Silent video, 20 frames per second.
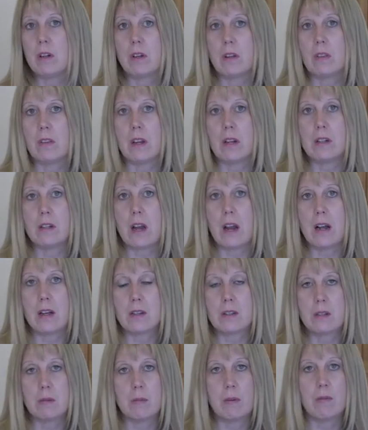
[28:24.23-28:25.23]
good thing to
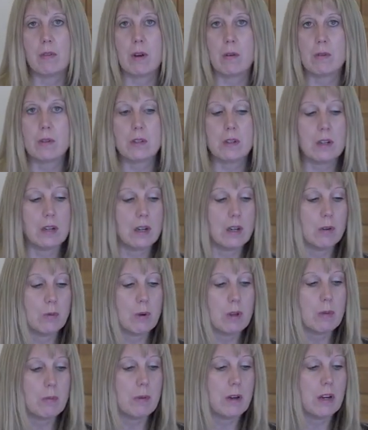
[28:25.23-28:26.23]
ask them if they were sitting here
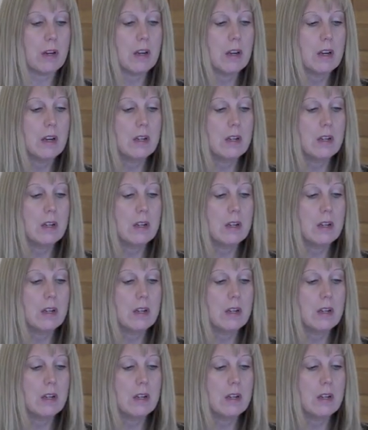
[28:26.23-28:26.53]
with me.